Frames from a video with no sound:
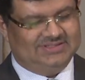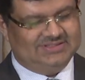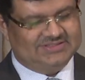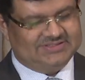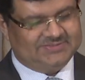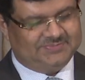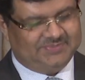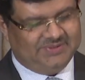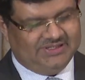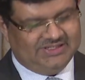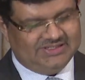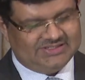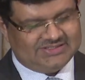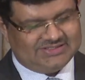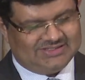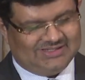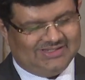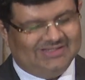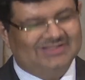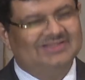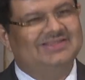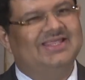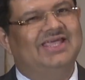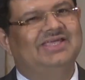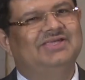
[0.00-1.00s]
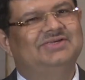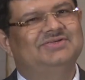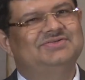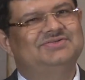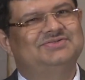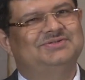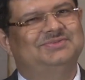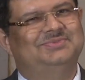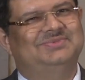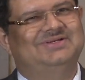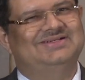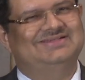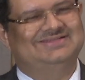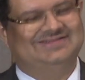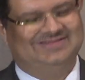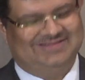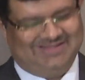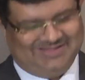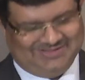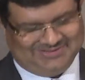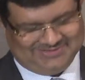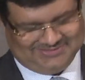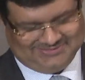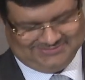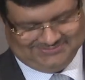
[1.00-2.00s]
speech. Thank you so much.
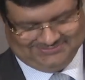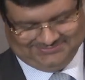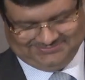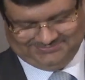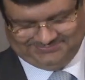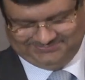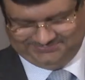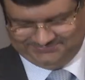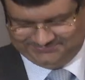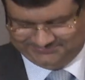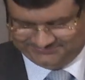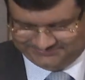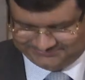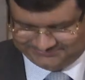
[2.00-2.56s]
Thank you.